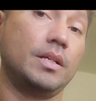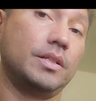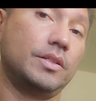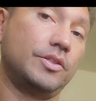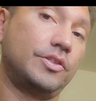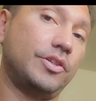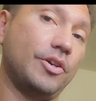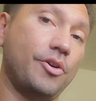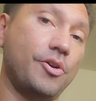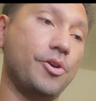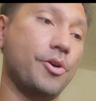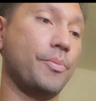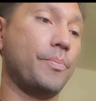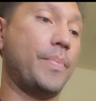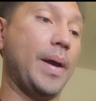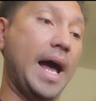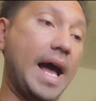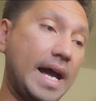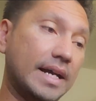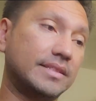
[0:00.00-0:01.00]
So you're
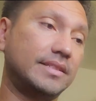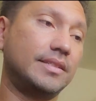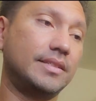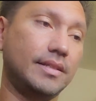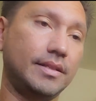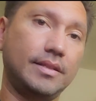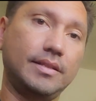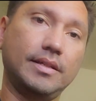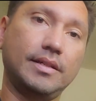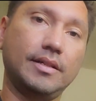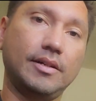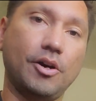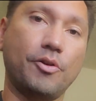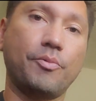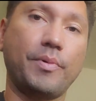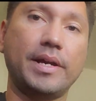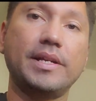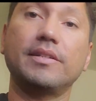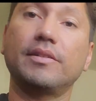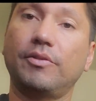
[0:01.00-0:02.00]
back to
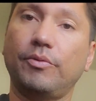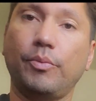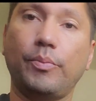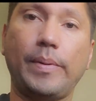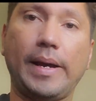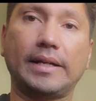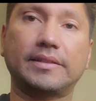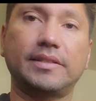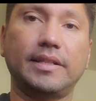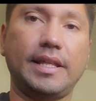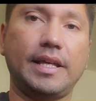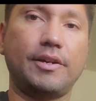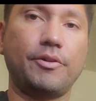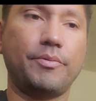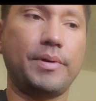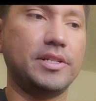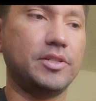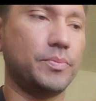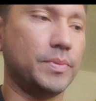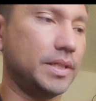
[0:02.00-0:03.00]
that
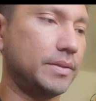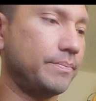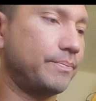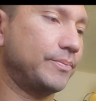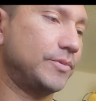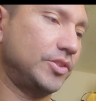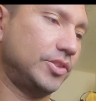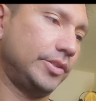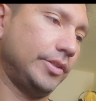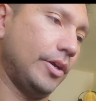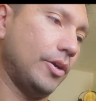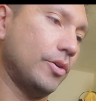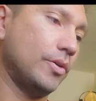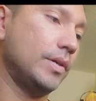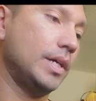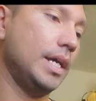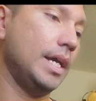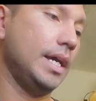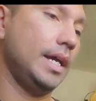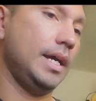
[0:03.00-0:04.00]
arrangement.
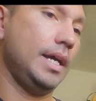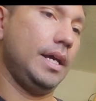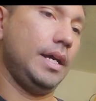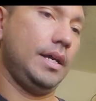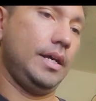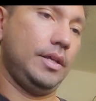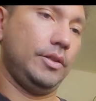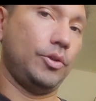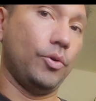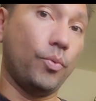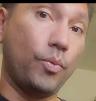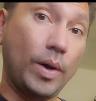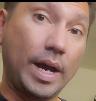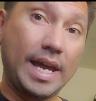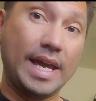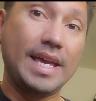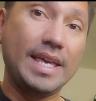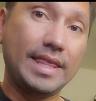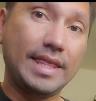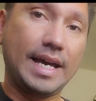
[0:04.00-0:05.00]
So the
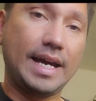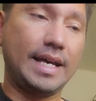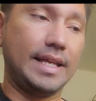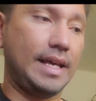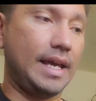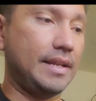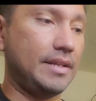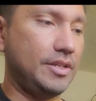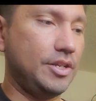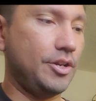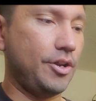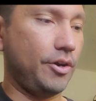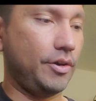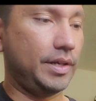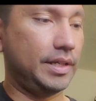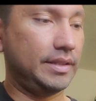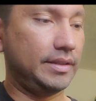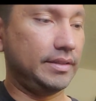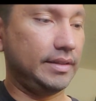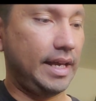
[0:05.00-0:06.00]
way that,
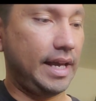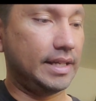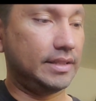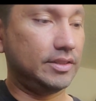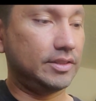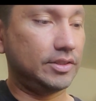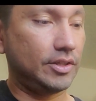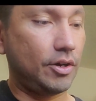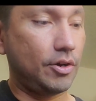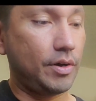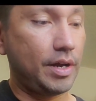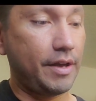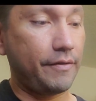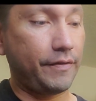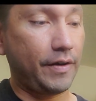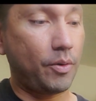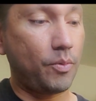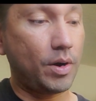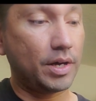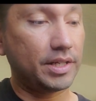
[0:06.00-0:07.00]
and so
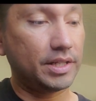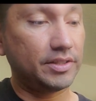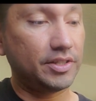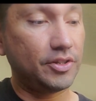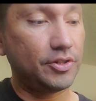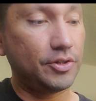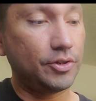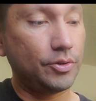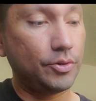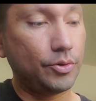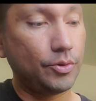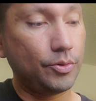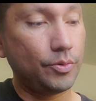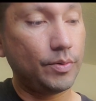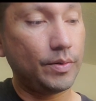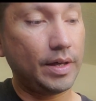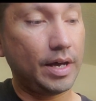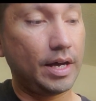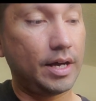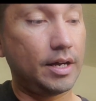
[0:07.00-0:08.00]
if I wanted to
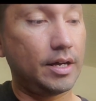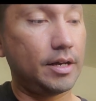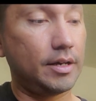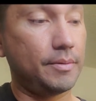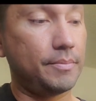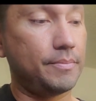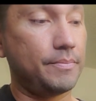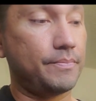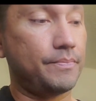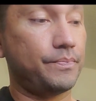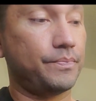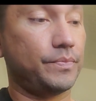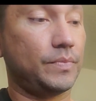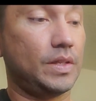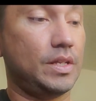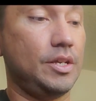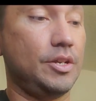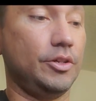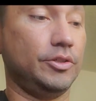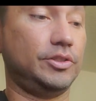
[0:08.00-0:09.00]
do,
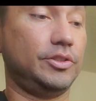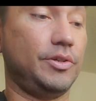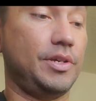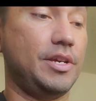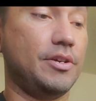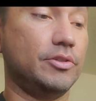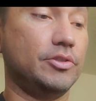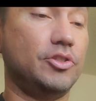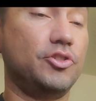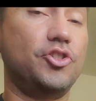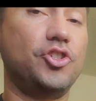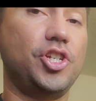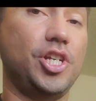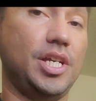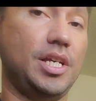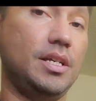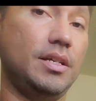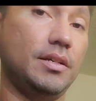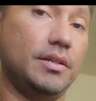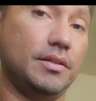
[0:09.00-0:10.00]
so here's
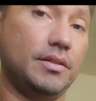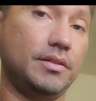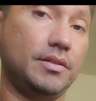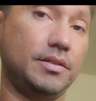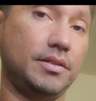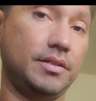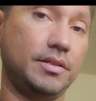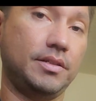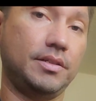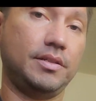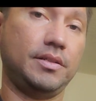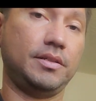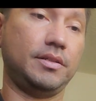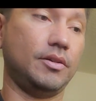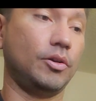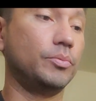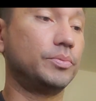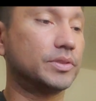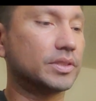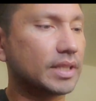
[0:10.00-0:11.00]
G.
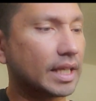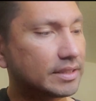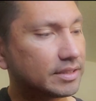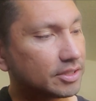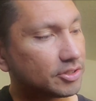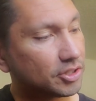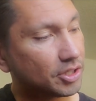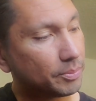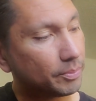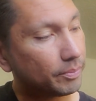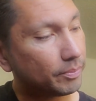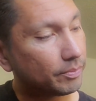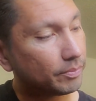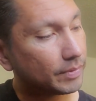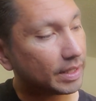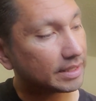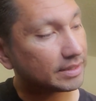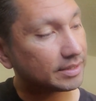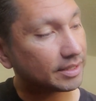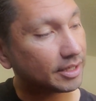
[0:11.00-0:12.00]
Oops, that's a G.
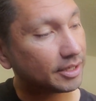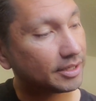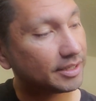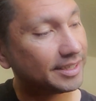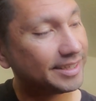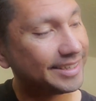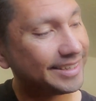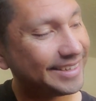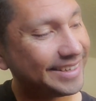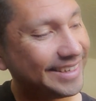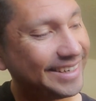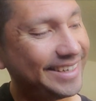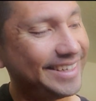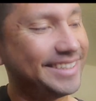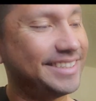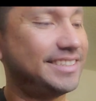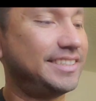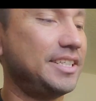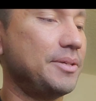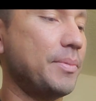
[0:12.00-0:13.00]
That's a
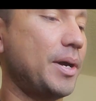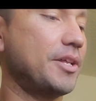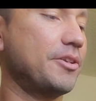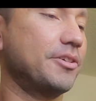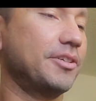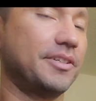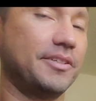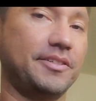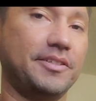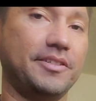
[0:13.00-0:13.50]
C minor.